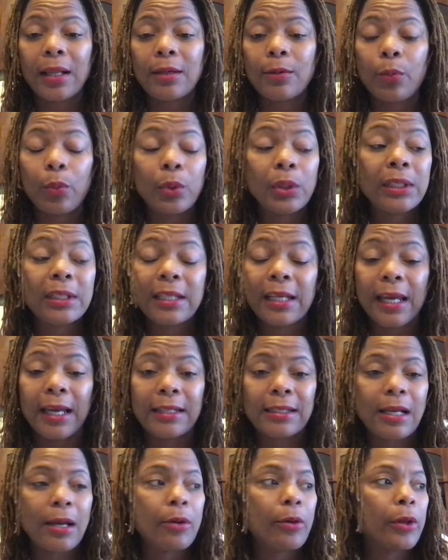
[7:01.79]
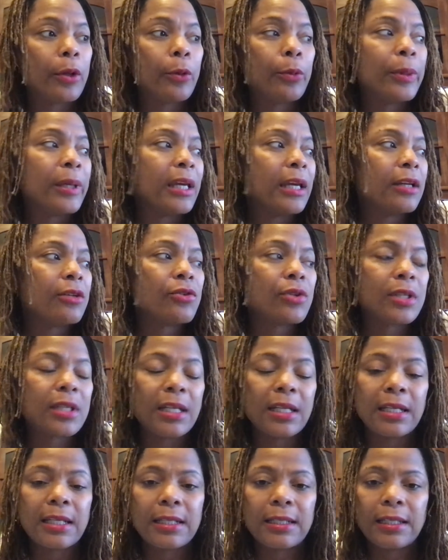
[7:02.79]
wouldn't guess. It would be
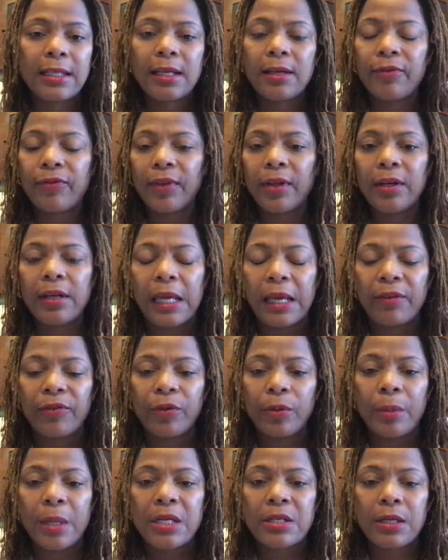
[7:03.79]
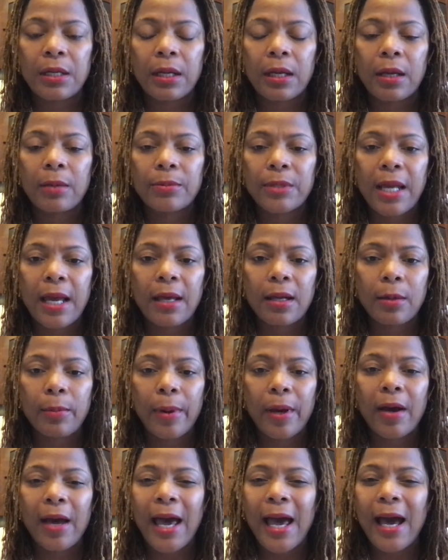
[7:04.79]
interesting to see if any information comes out
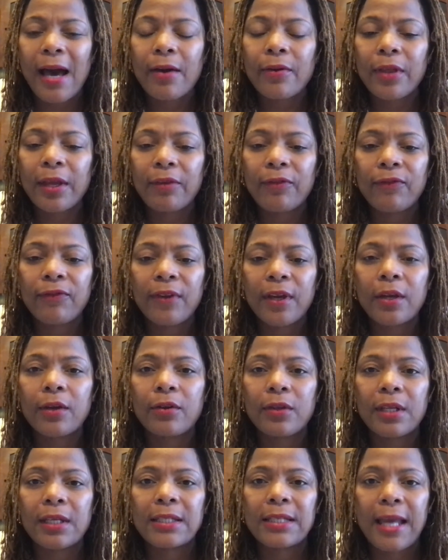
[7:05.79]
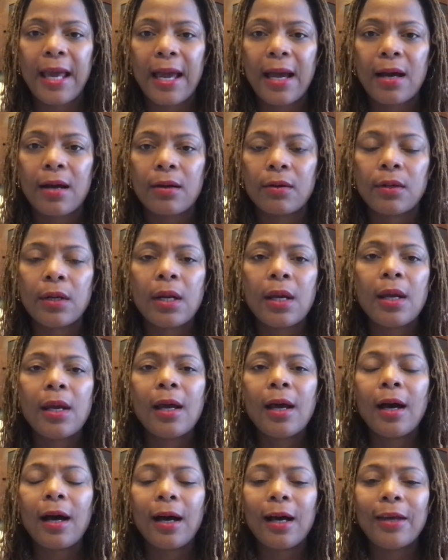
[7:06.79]
about how they figured this out.
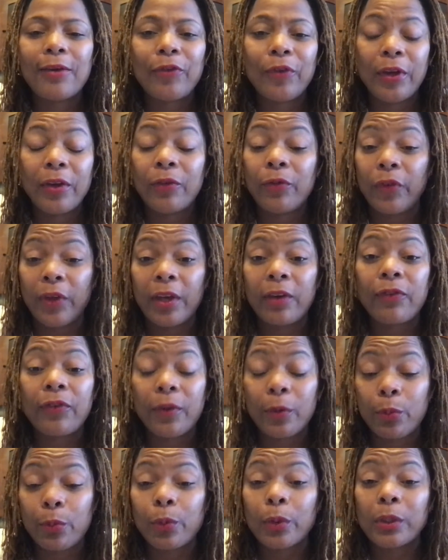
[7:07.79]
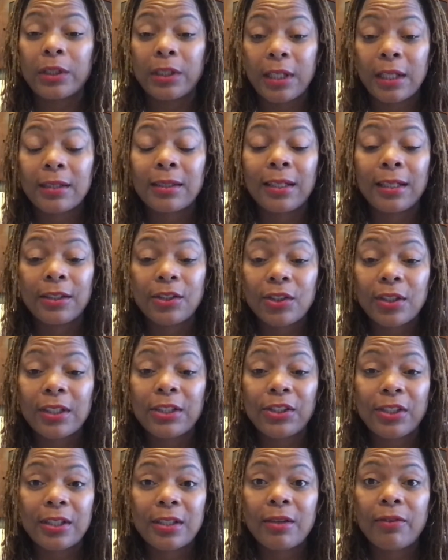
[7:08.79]
If it was essentially
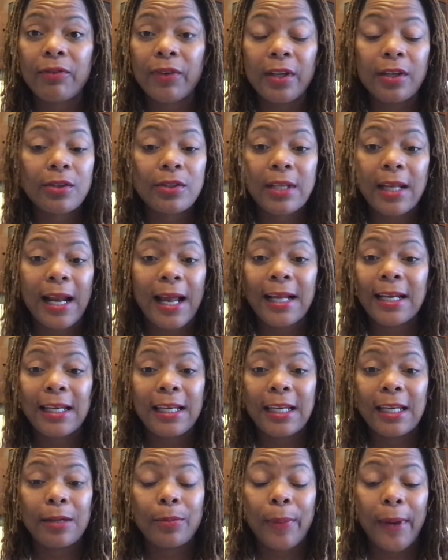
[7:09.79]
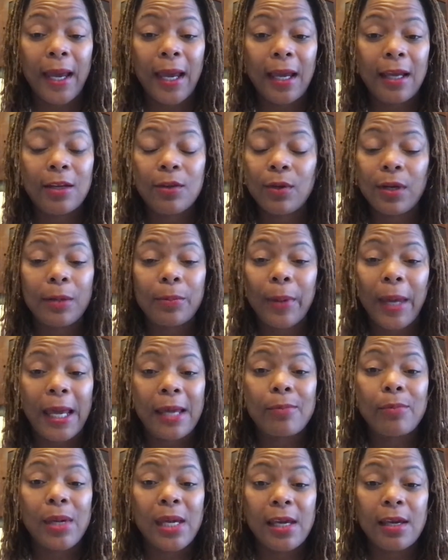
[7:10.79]
just the vendor said, I didn't get paid, you didn't
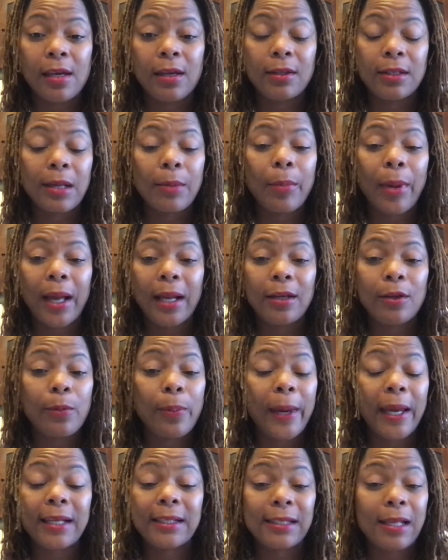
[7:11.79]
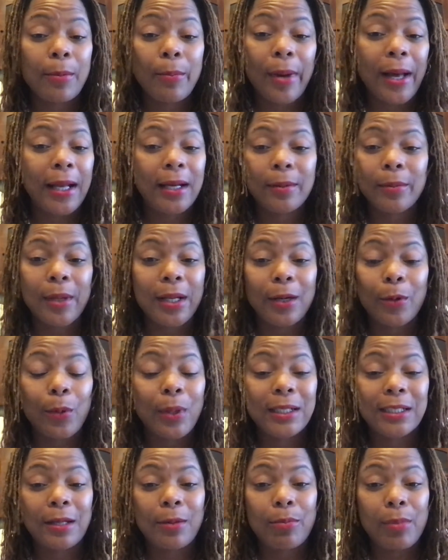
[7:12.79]
pay me, you paid somebody, but it
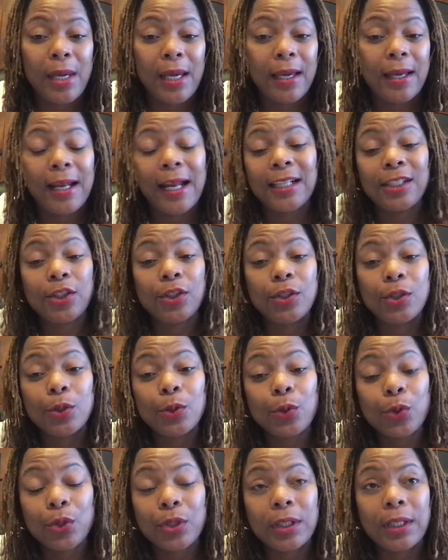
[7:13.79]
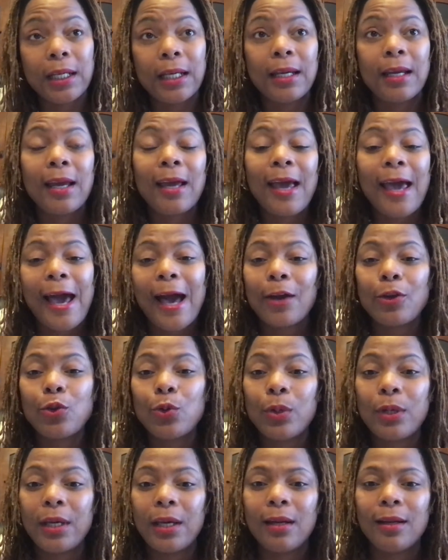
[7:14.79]
wasn't me. And that's usually how
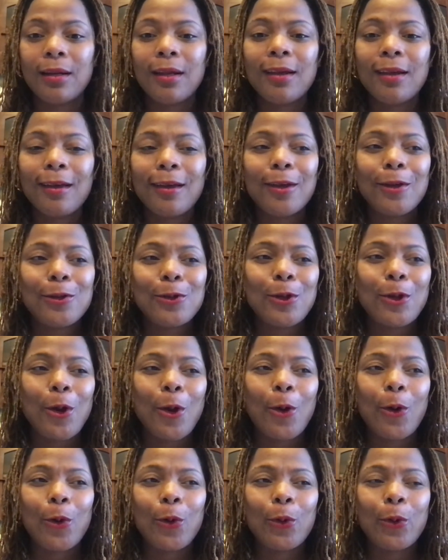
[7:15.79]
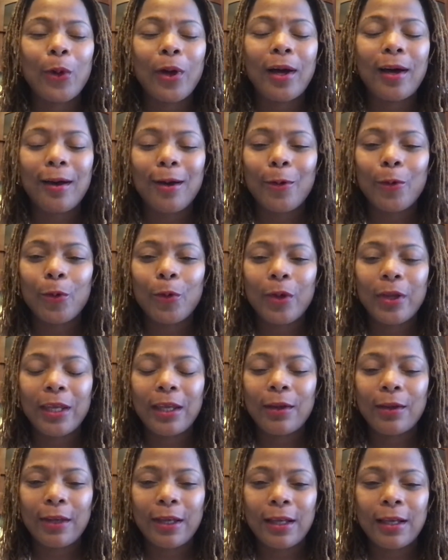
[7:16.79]
you get,
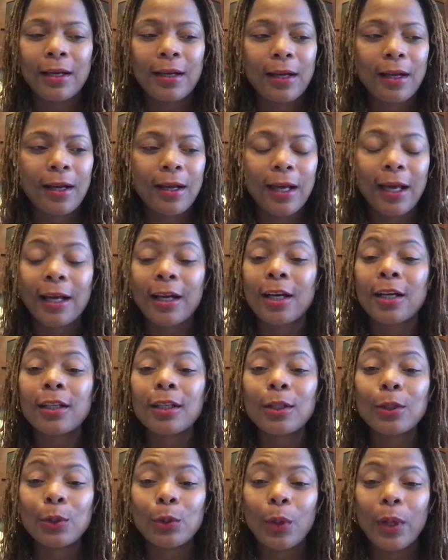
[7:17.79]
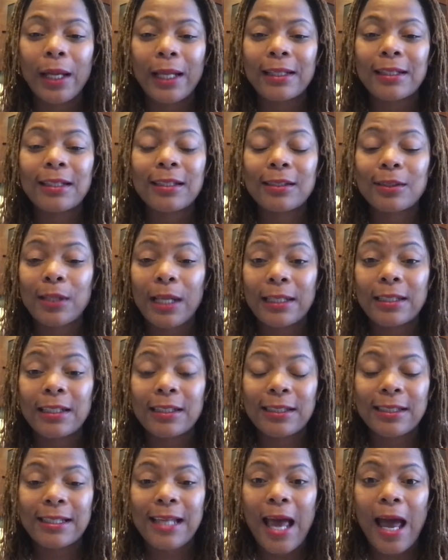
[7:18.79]
a clue at that
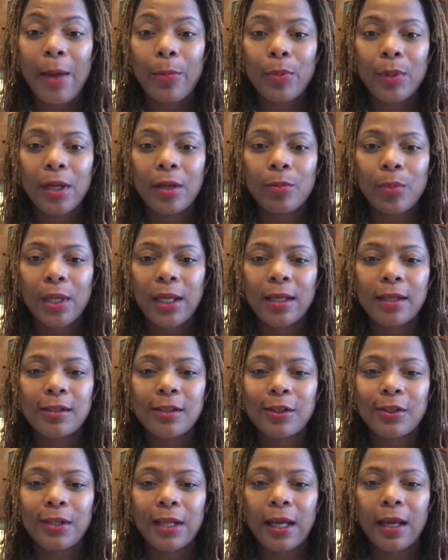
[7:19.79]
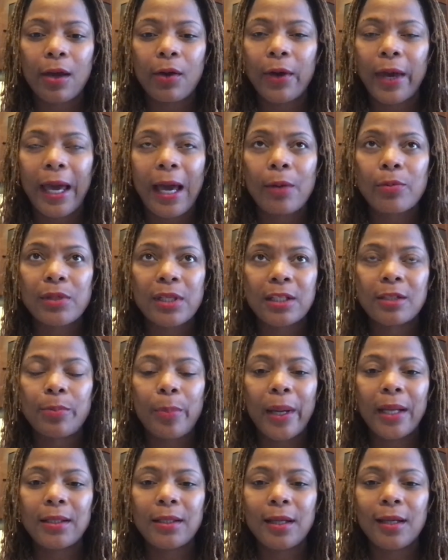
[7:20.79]
this is happening, because it's like, okay, I was
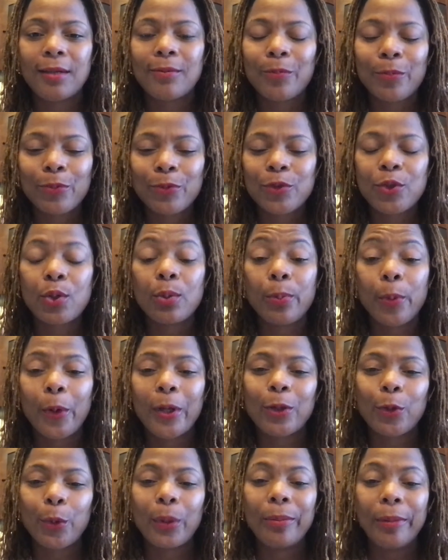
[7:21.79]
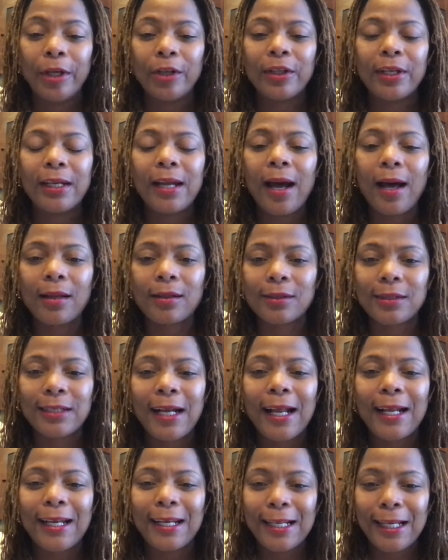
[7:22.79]
expecting $2.3 million
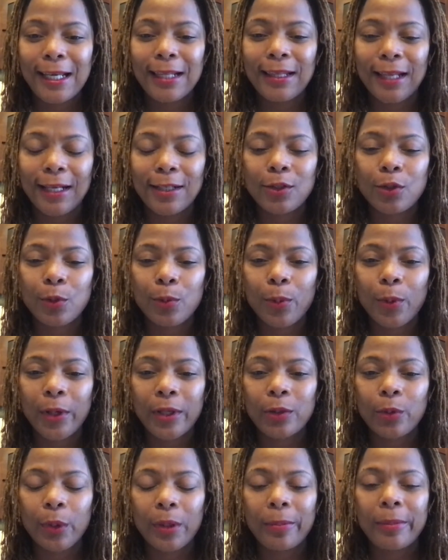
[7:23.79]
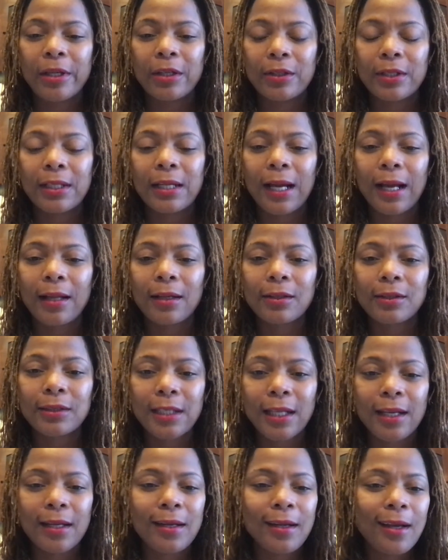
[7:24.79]
and I didn't get that $2.3 million.
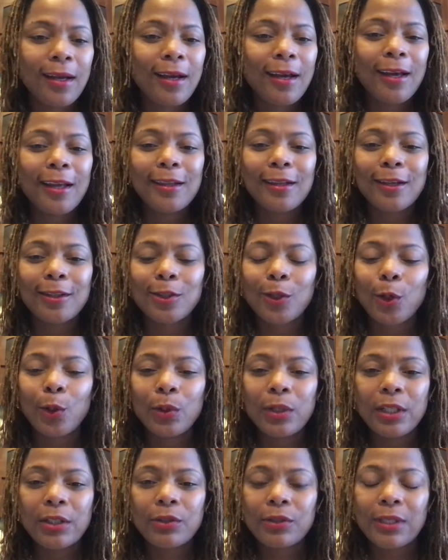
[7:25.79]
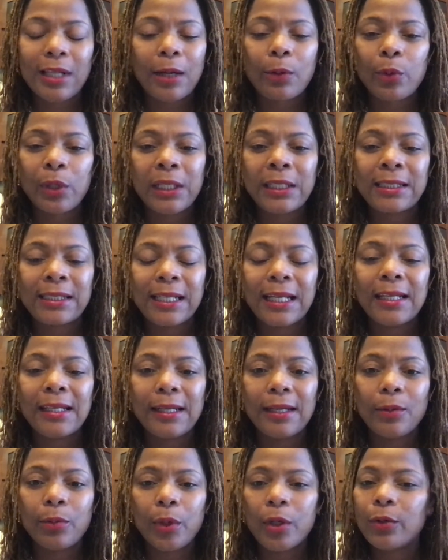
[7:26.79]
And the school district's like, well, he sent
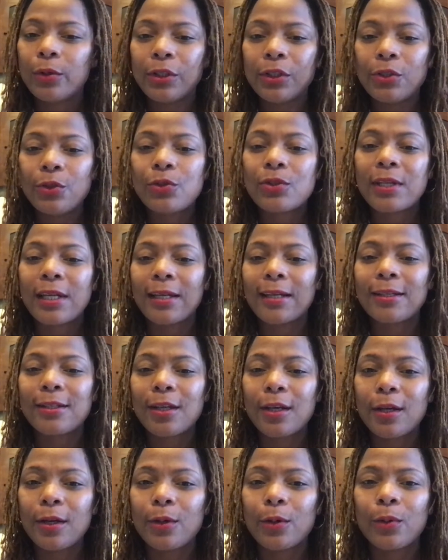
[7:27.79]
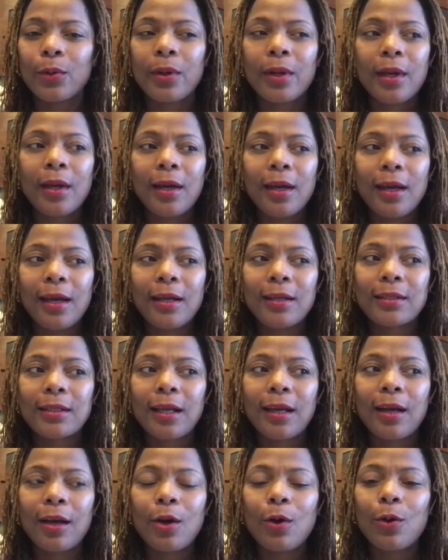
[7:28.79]
it. Well, who did you send it to? And it's
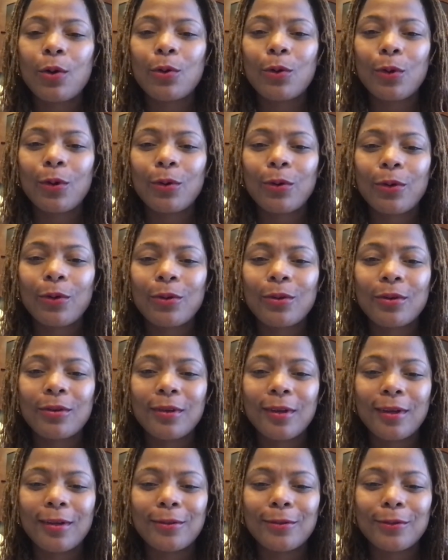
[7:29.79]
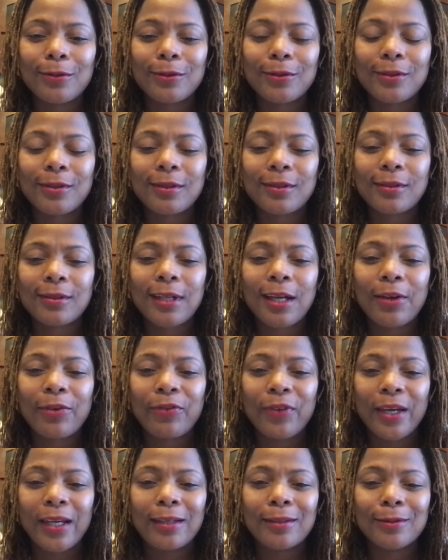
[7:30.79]
like, oh,
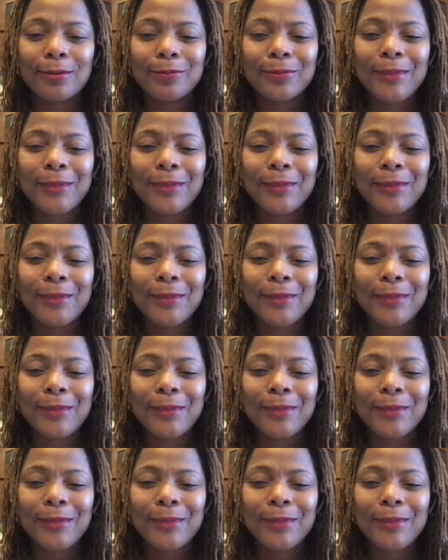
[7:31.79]
stuffing.